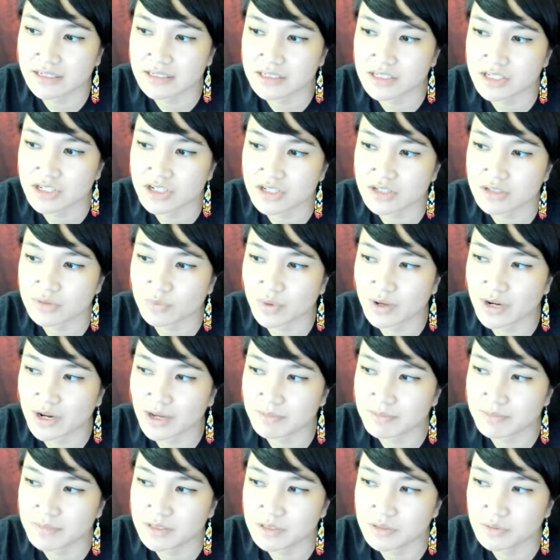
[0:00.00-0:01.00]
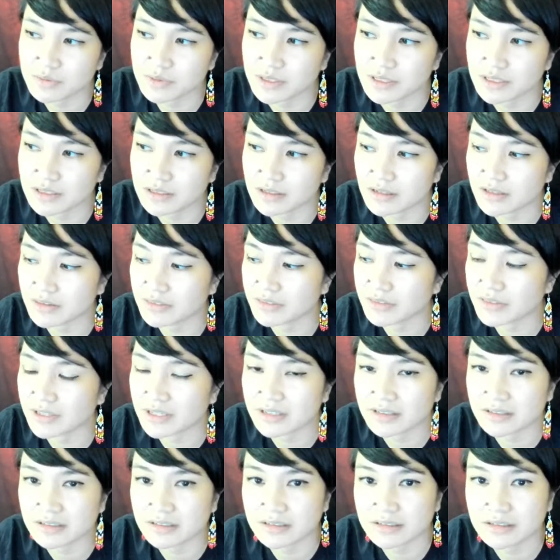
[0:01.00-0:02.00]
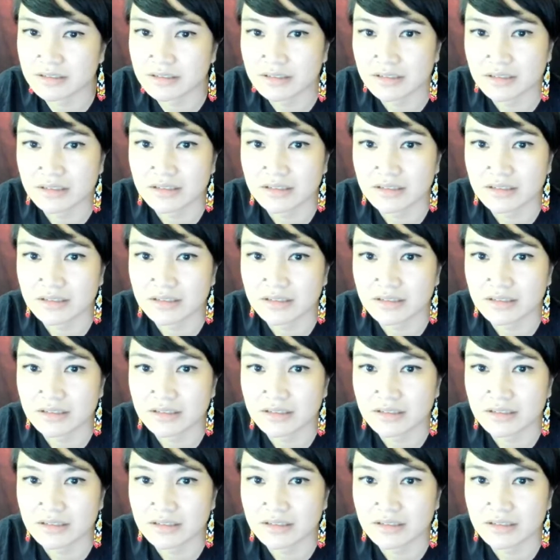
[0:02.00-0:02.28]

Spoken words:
It's just when I'm doing a thing,